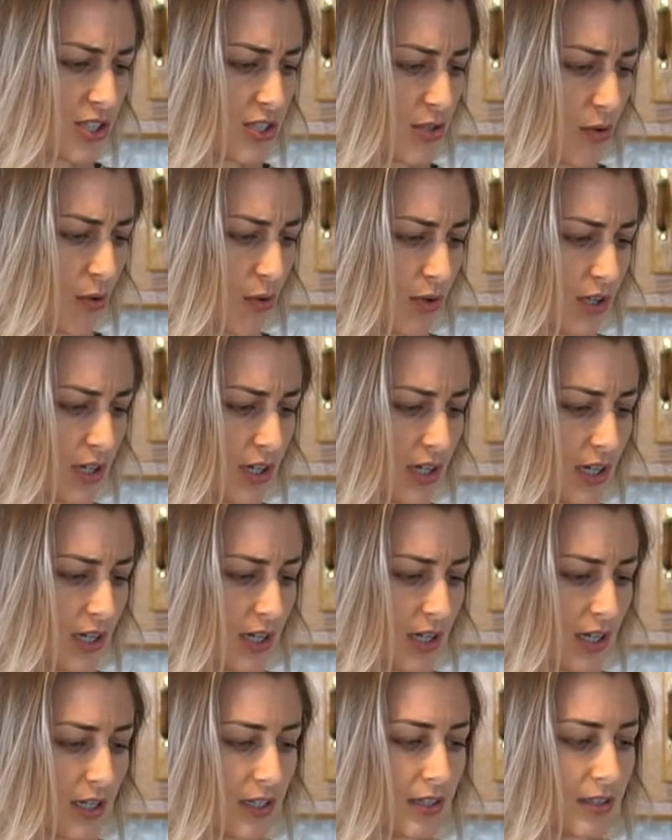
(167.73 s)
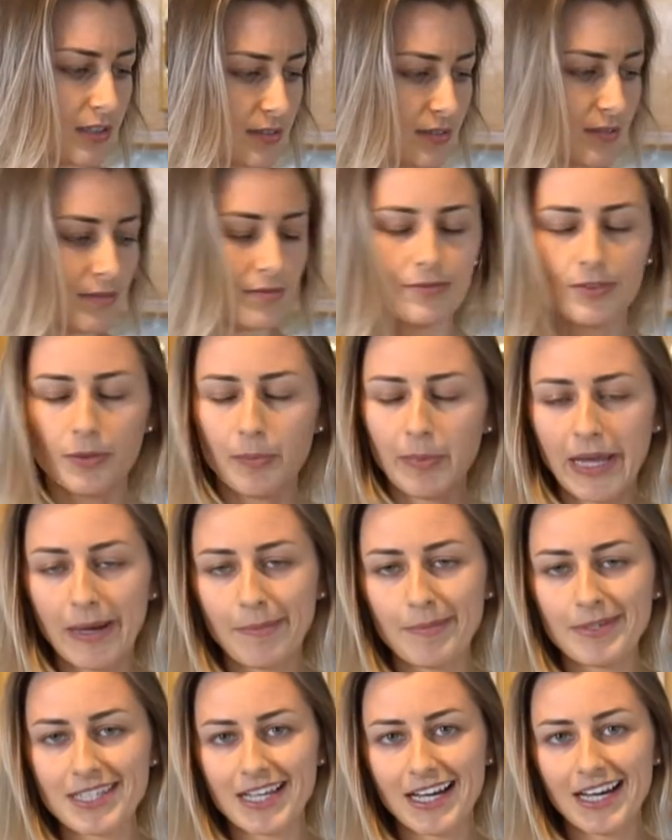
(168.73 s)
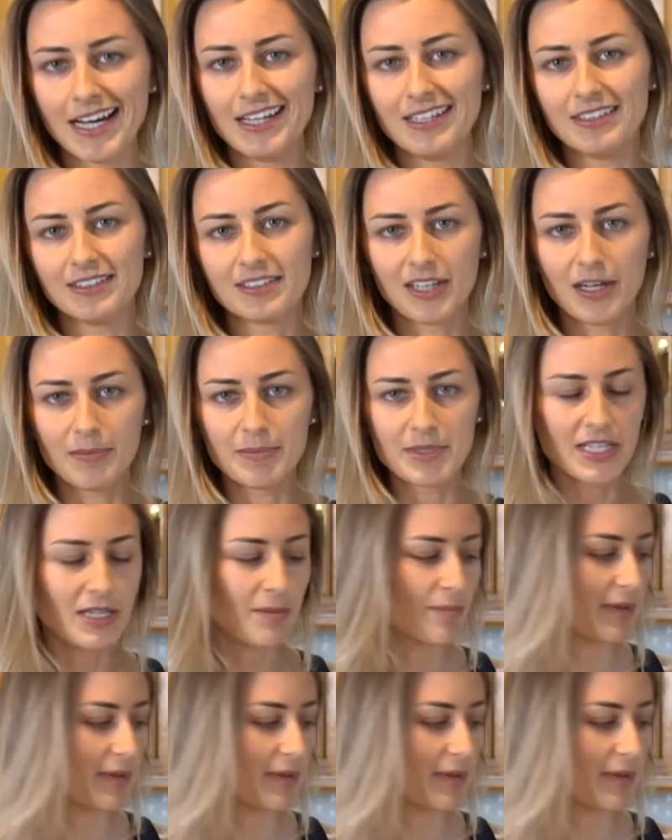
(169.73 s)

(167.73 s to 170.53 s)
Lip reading: just order from Amazon, comes in a